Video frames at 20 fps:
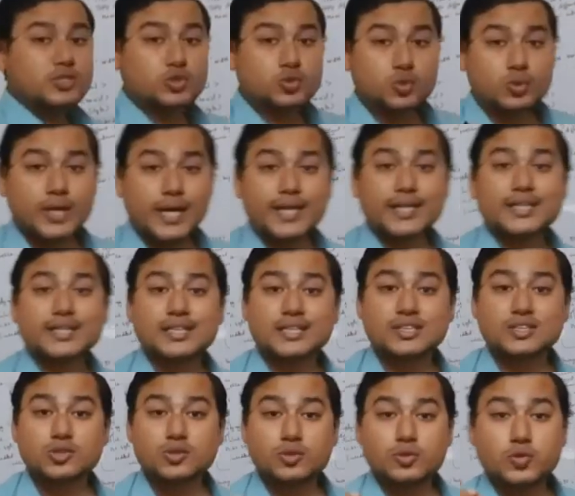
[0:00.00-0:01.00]
students,
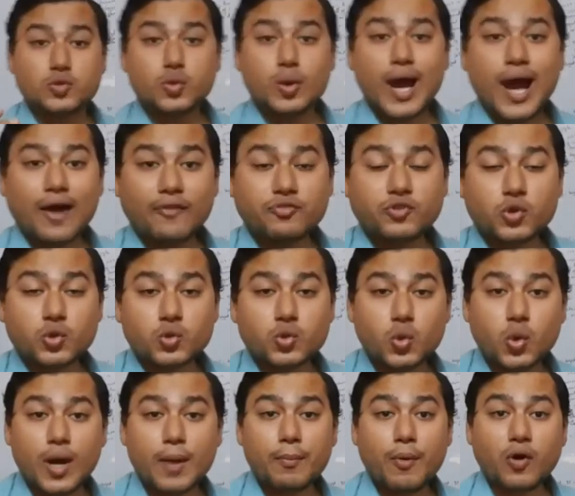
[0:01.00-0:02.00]
you have to
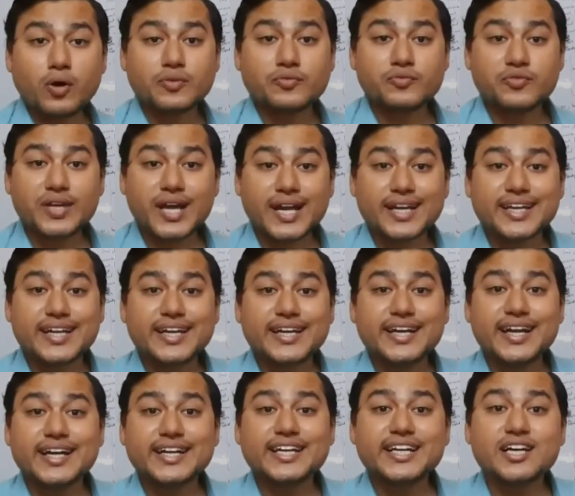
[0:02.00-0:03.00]
know about, we are
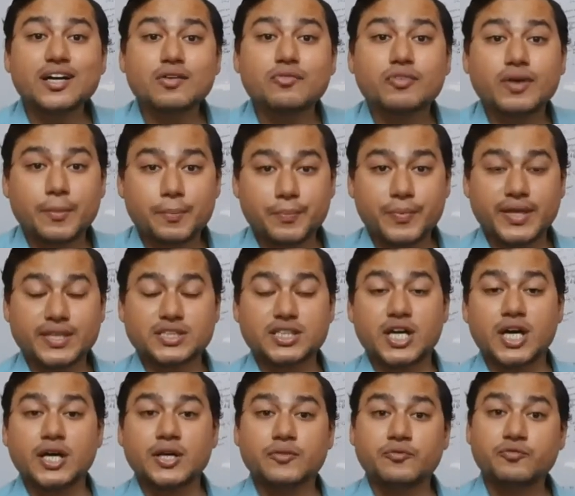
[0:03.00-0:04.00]
creating a web page.
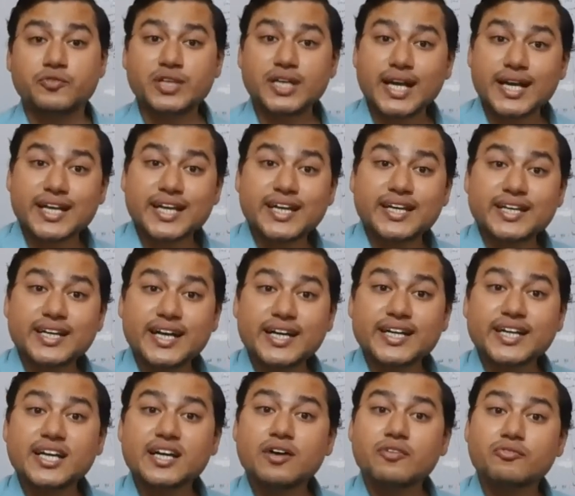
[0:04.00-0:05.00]
We are
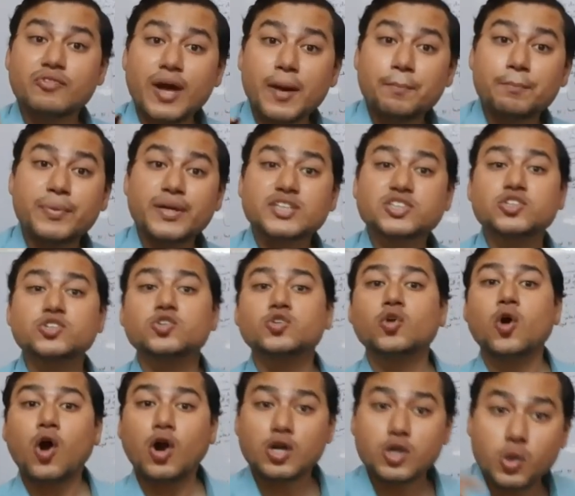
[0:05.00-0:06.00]
creating a web page
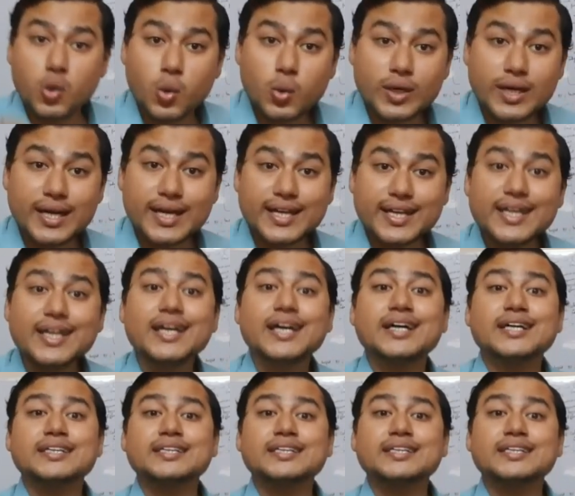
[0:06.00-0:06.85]
not only